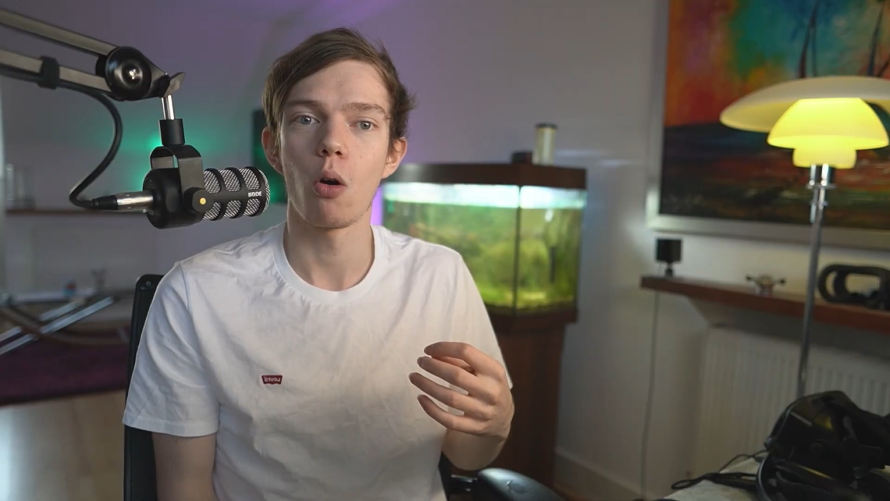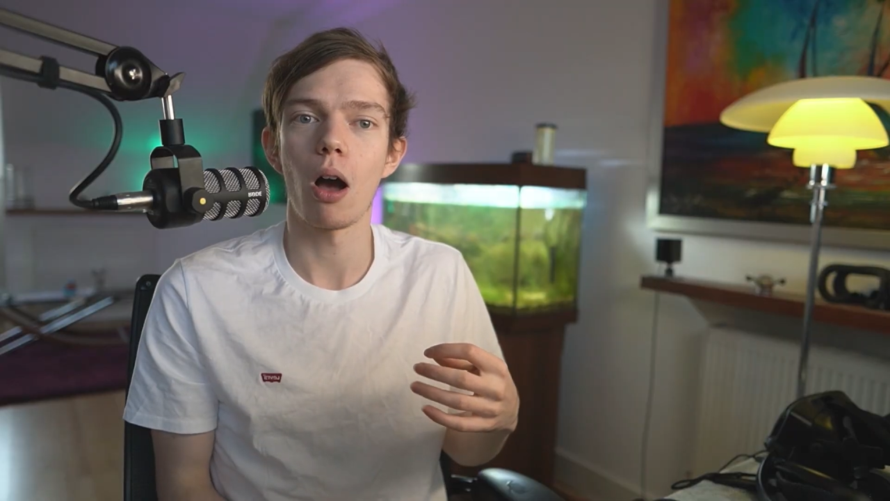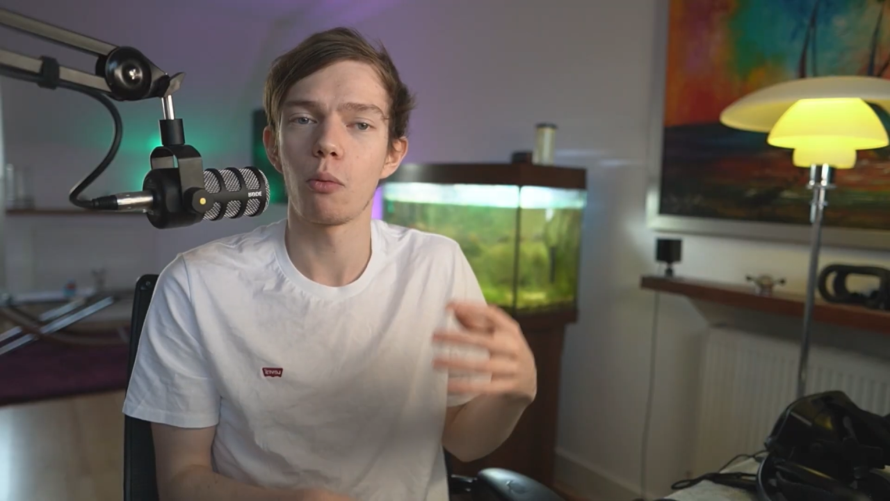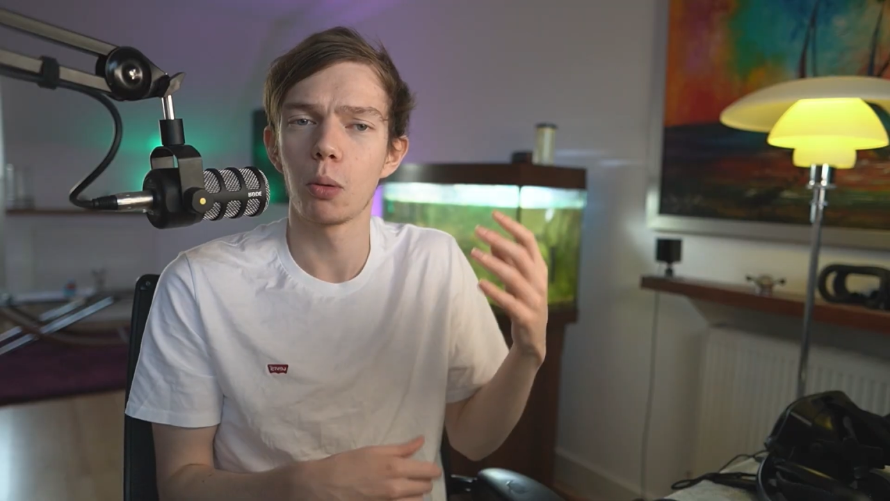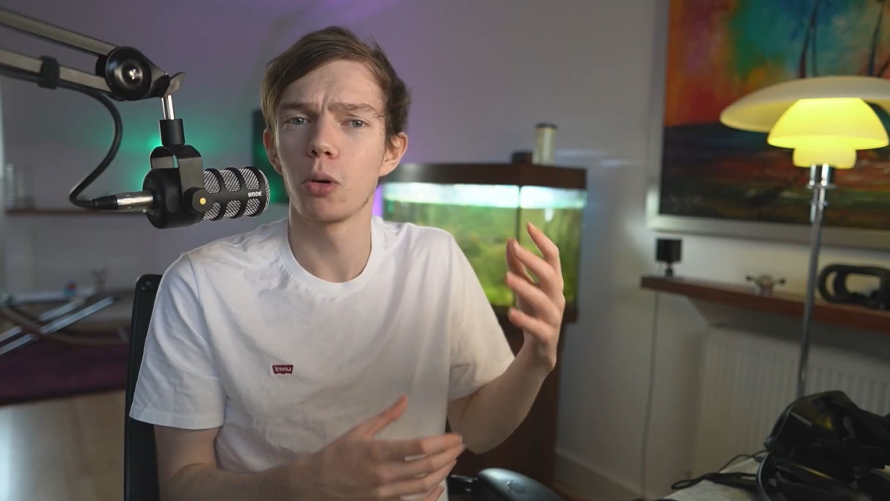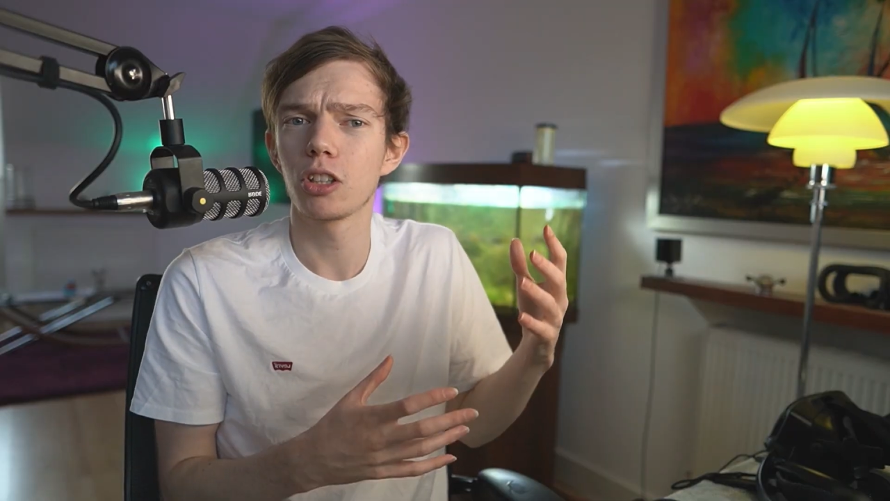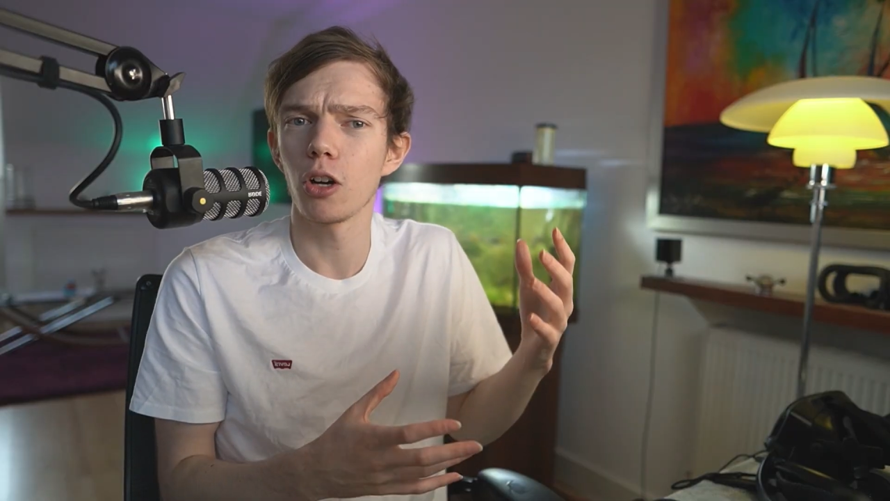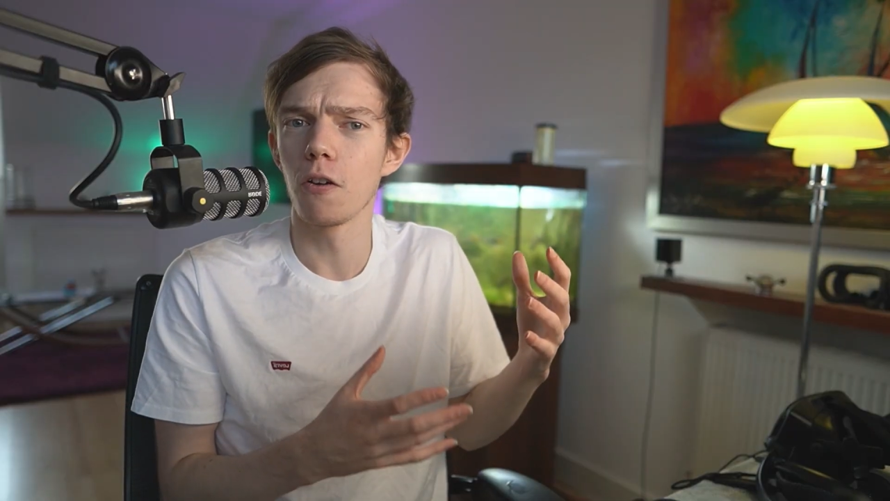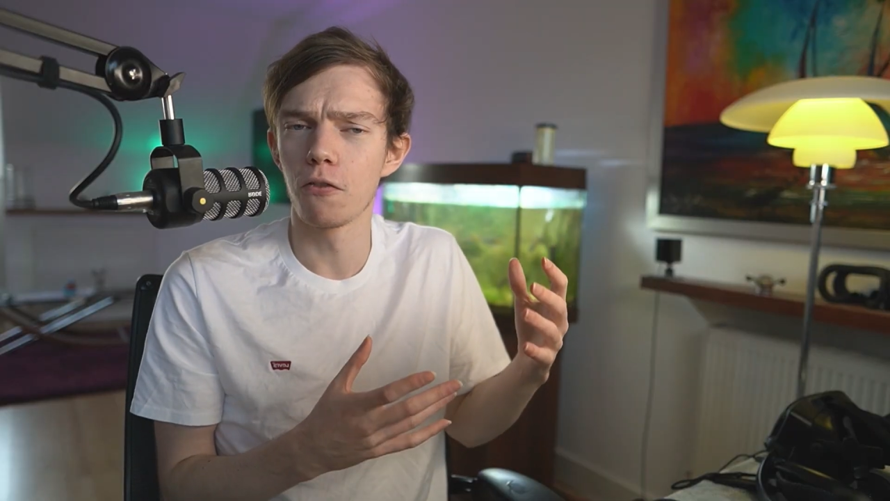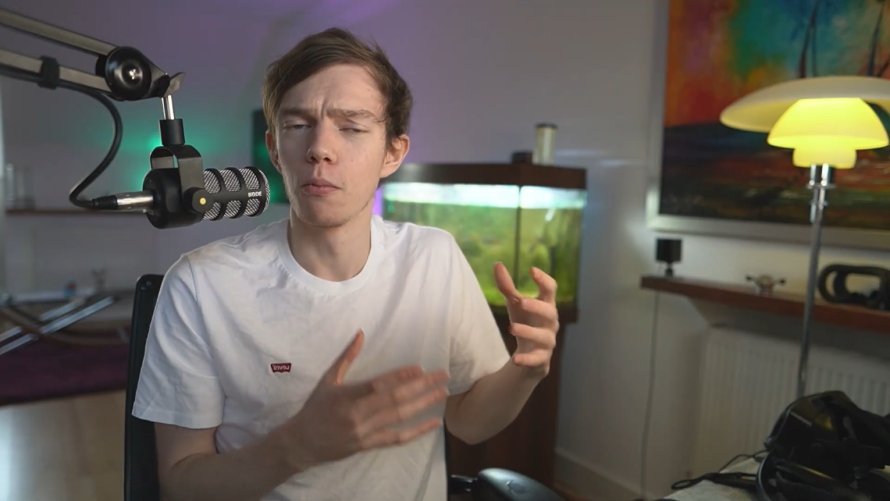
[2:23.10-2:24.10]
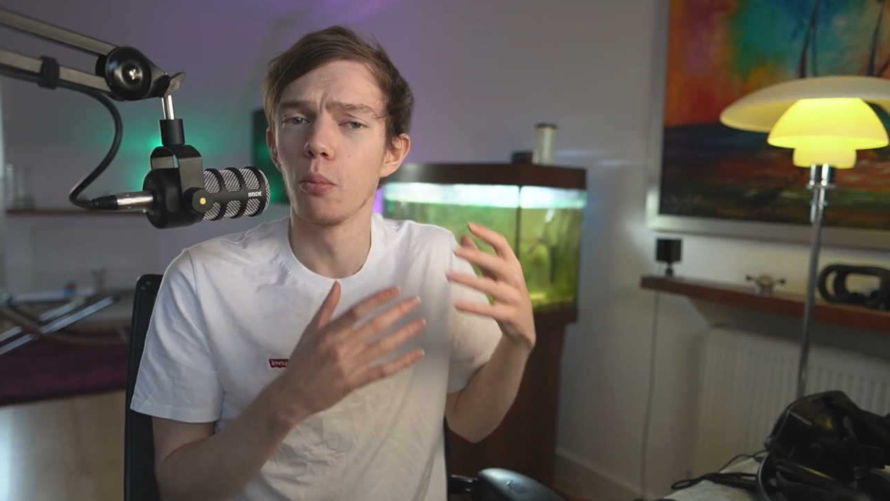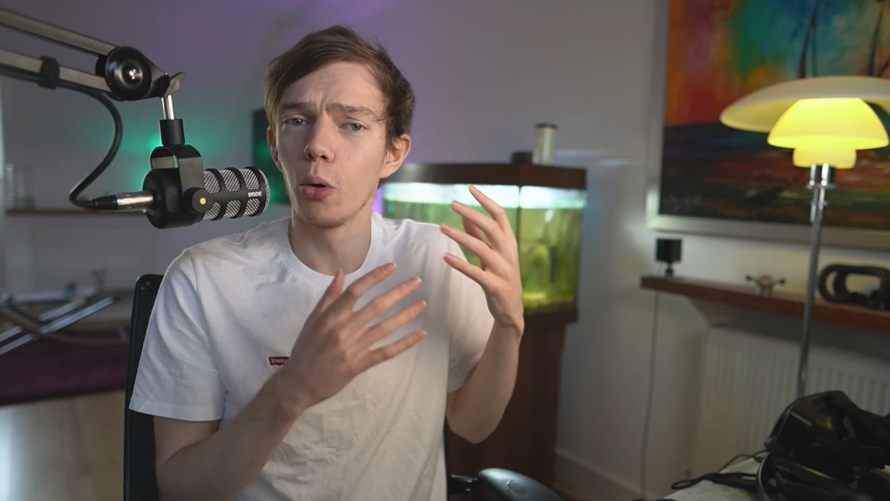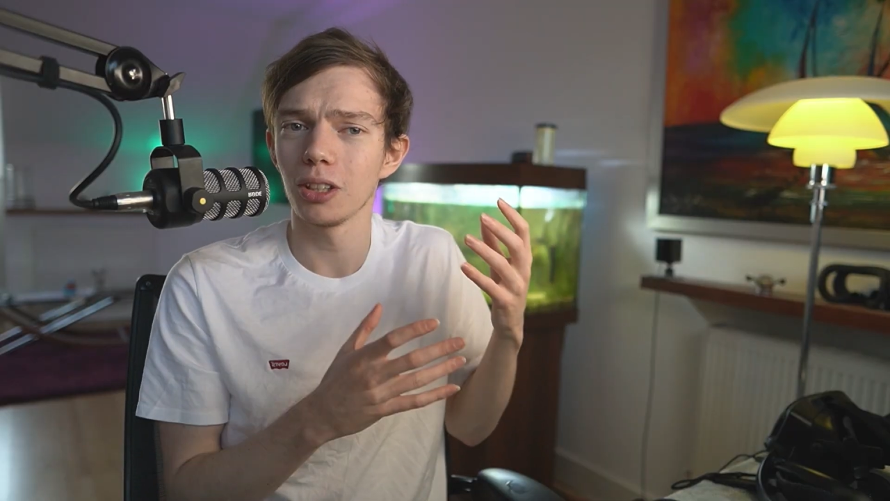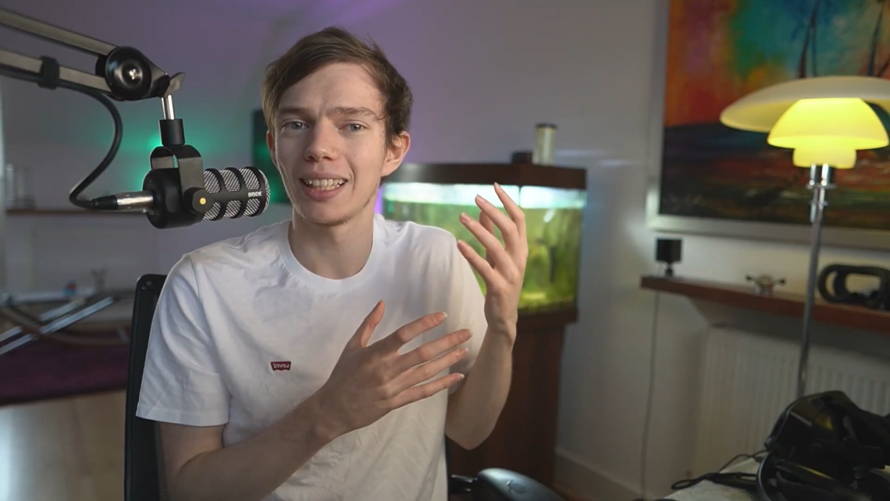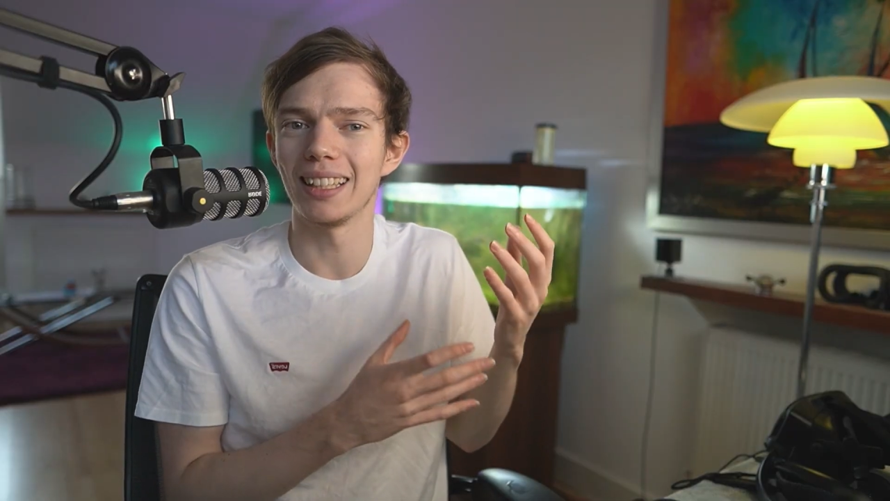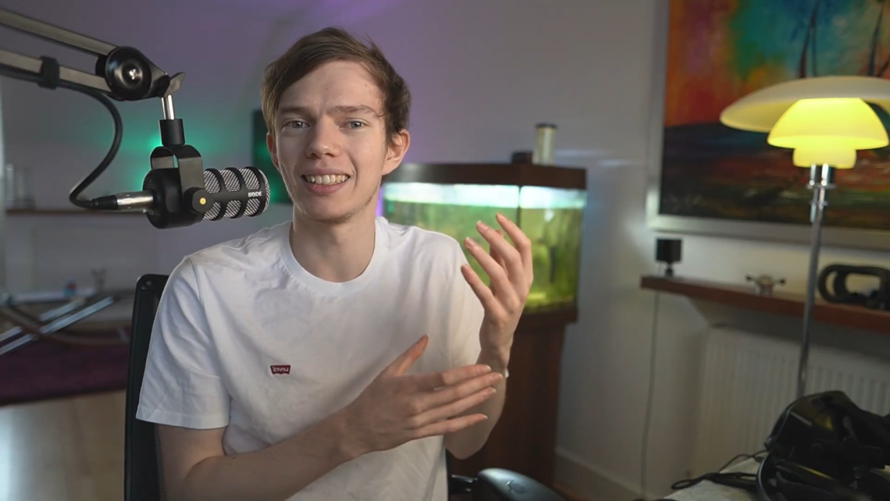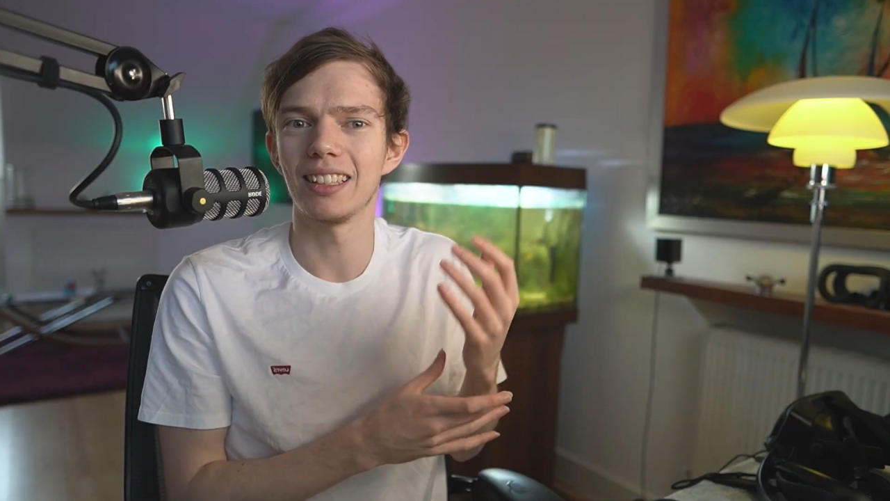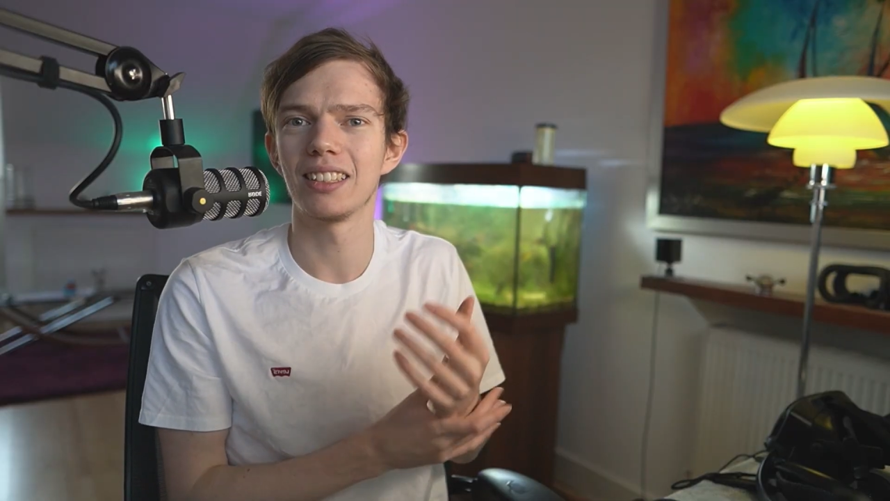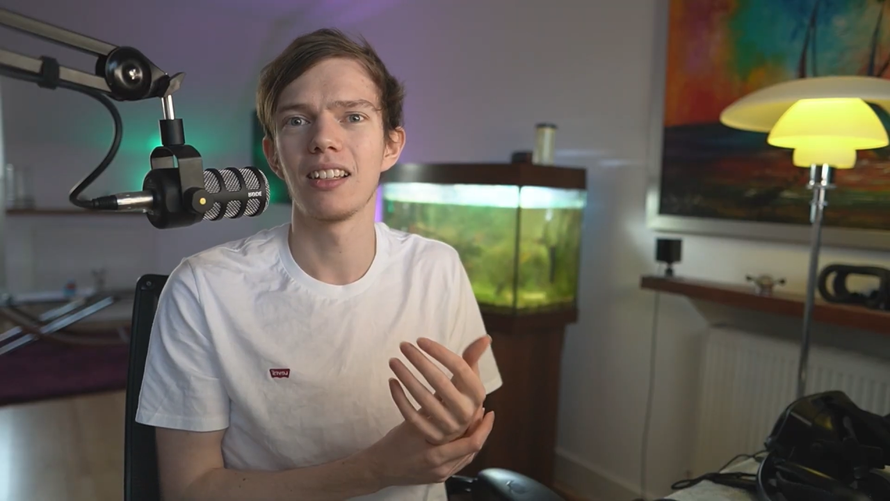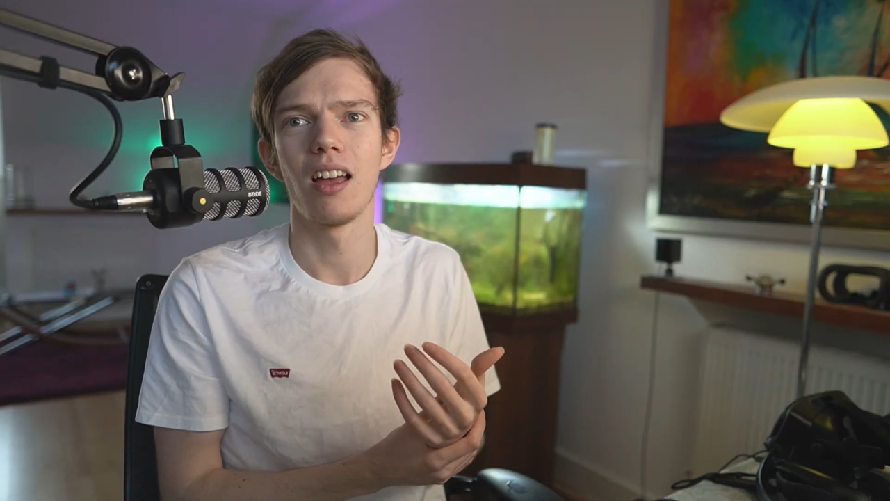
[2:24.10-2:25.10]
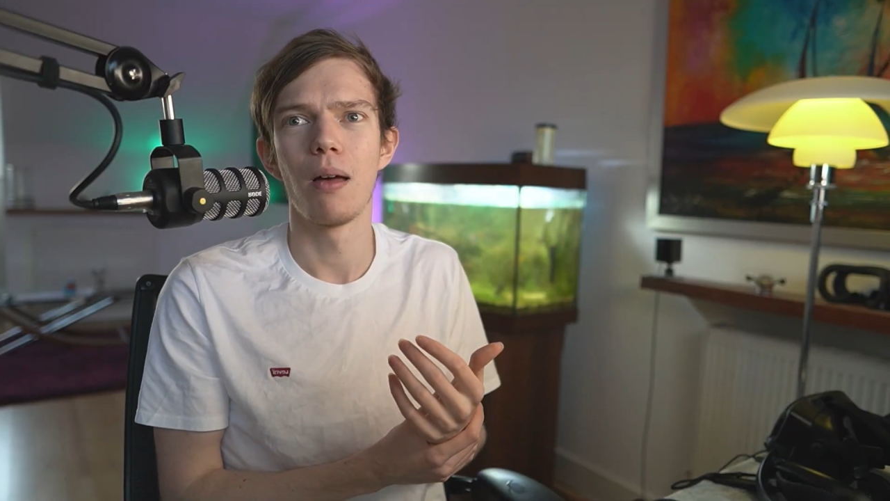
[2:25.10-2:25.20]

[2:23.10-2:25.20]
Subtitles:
And we would go for more sensors,